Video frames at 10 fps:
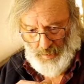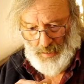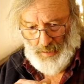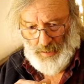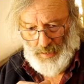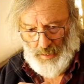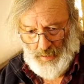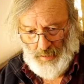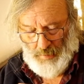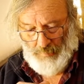
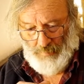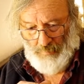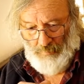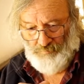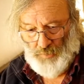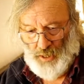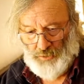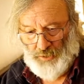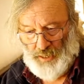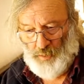
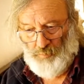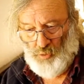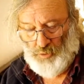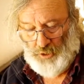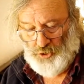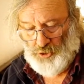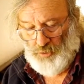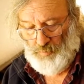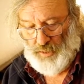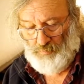And then I brought these
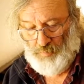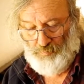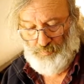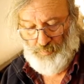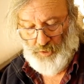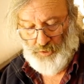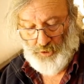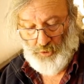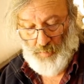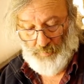the
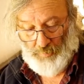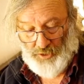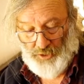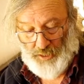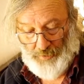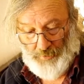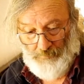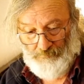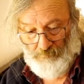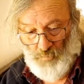two back bits together,
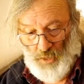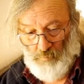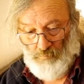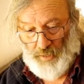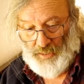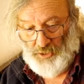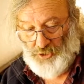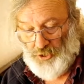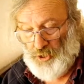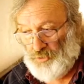making
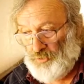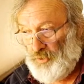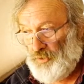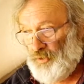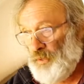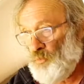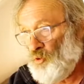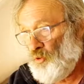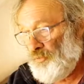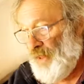certain that they
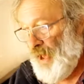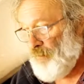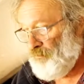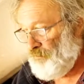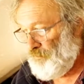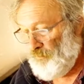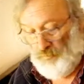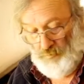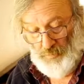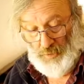were on that
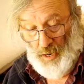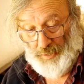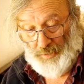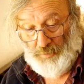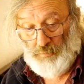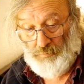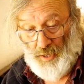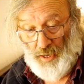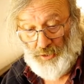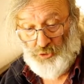line
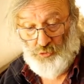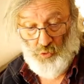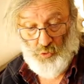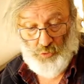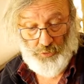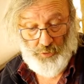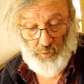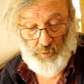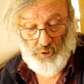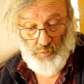that I'd drawn
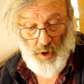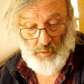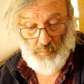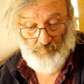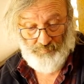as well,